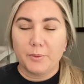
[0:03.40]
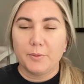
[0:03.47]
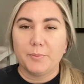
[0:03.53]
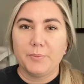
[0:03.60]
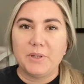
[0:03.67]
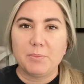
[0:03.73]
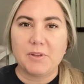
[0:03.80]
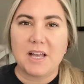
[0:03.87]

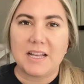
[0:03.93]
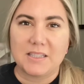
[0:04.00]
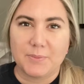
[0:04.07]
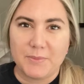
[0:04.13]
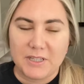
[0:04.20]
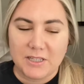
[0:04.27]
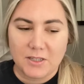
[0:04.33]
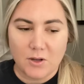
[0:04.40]
People ask
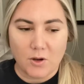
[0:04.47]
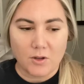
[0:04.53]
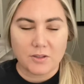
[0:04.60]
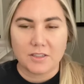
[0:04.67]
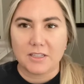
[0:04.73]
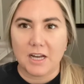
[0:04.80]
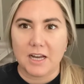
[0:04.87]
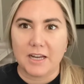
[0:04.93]
me all the
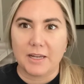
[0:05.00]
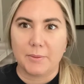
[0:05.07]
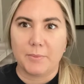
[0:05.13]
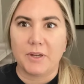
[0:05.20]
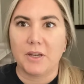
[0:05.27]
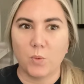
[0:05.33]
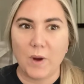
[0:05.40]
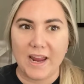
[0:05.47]
time
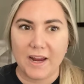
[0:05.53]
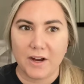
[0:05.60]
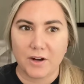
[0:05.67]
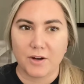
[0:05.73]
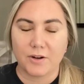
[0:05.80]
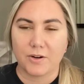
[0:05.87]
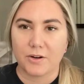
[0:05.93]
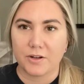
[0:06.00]

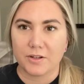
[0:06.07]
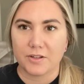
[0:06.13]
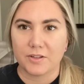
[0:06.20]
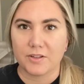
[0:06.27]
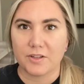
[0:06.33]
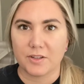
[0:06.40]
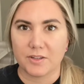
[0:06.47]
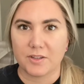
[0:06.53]
where
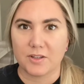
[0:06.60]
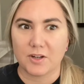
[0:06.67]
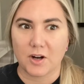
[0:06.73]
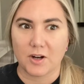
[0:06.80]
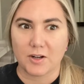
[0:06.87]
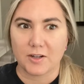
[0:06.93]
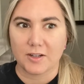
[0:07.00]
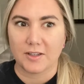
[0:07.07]
to
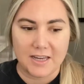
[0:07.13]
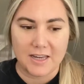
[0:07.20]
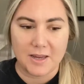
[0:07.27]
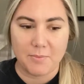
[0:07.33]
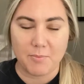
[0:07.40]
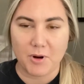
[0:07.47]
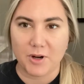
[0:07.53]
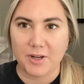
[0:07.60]
start
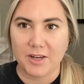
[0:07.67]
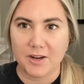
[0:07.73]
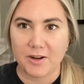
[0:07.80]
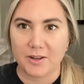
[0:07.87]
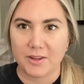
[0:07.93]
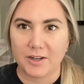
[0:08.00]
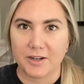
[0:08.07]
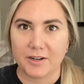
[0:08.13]
embarking
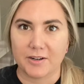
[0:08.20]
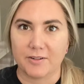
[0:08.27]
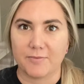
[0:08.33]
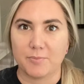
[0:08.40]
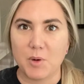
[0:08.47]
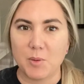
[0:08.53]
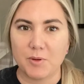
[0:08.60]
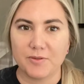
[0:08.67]
on their
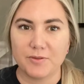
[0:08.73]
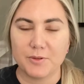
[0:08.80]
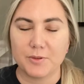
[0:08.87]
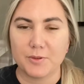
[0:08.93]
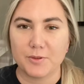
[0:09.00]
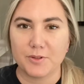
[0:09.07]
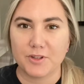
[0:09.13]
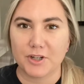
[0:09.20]
mobile
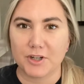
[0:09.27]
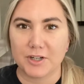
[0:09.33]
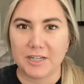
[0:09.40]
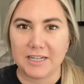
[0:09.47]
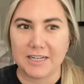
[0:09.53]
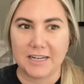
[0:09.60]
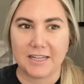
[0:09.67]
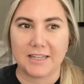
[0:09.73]
food
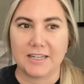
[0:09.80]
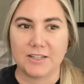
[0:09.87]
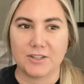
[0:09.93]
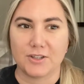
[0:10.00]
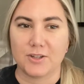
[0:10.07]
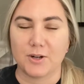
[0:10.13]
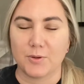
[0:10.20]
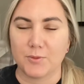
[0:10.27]
journey, and they
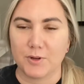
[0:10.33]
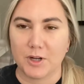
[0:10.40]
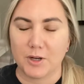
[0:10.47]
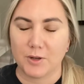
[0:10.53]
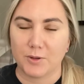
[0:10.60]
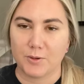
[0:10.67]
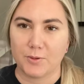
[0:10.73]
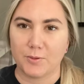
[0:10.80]
just don't
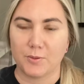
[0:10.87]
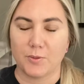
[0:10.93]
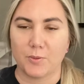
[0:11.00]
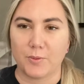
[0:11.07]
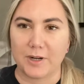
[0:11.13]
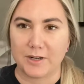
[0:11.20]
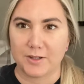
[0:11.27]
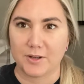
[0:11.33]
know
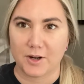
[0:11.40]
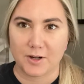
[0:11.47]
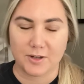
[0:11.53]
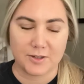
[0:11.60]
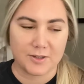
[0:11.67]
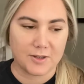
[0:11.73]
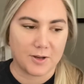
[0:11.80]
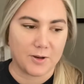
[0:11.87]
where to start.
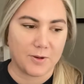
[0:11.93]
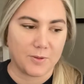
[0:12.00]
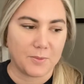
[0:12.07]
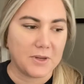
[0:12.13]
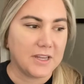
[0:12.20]
So